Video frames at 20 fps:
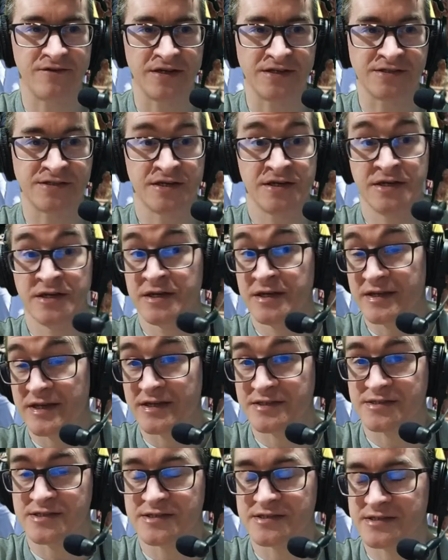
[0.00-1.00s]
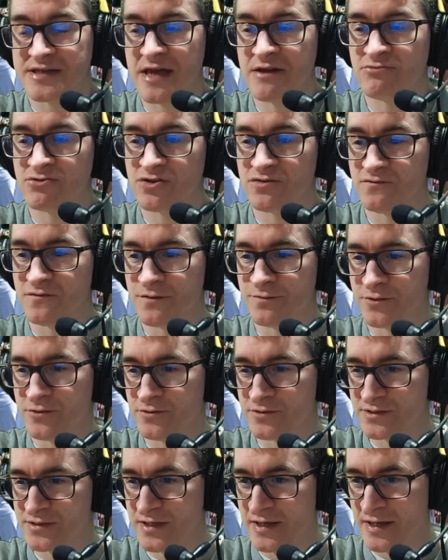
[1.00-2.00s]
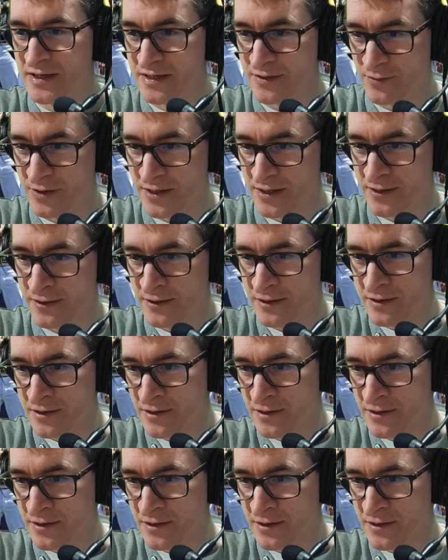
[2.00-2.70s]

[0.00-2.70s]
as that's his scouting reports anyway.